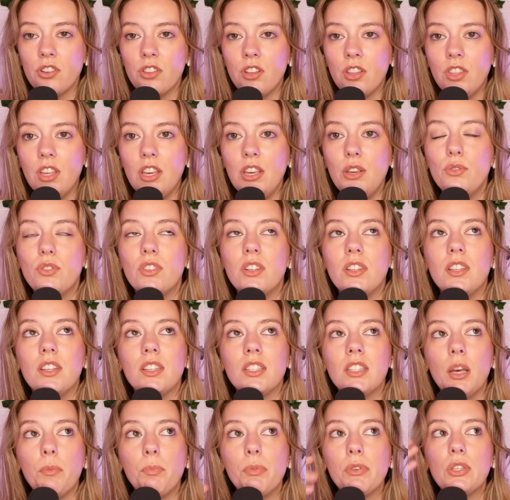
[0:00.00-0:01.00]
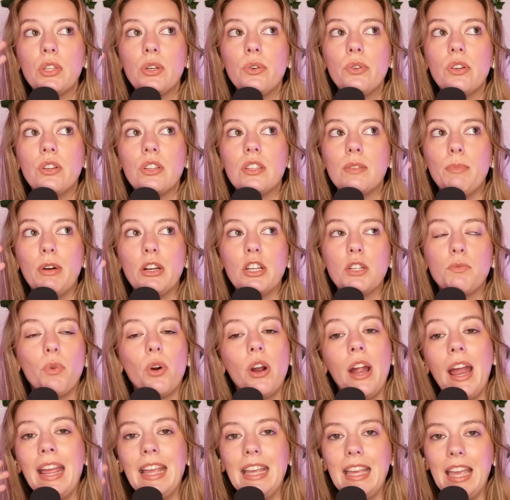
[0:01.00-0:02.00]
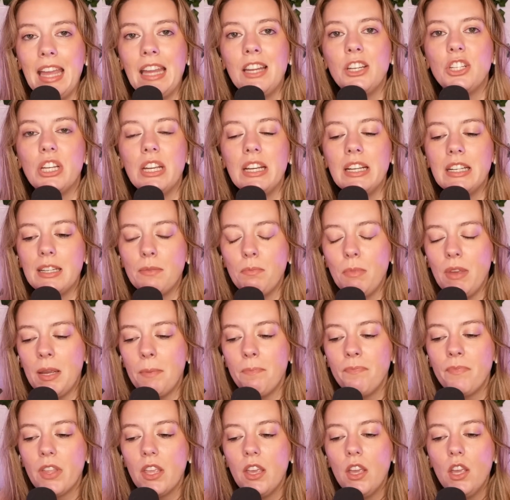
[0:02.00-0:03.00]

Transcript: that they used in this episode is much more engaging to me.